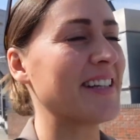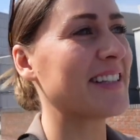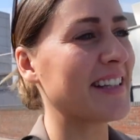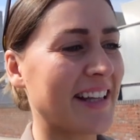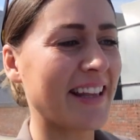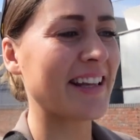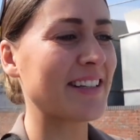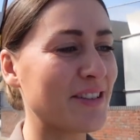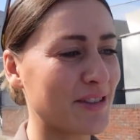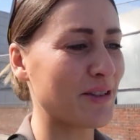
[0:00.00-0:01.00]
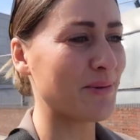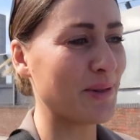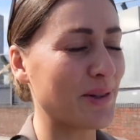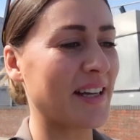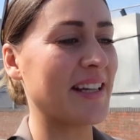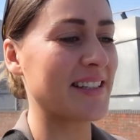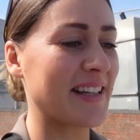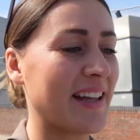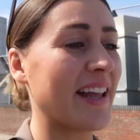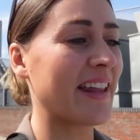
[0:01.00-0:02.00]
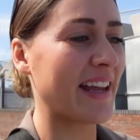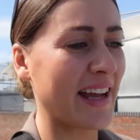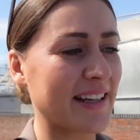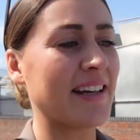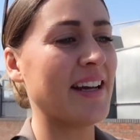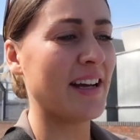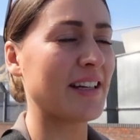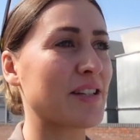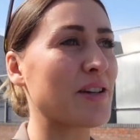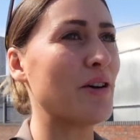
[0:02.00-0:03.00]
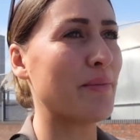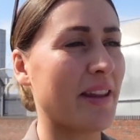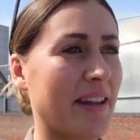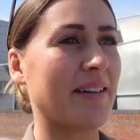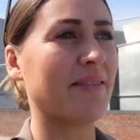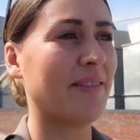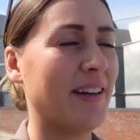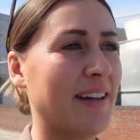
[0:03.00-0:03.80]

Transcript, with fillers: They said that they do do walk-ins and that they had a slot, but then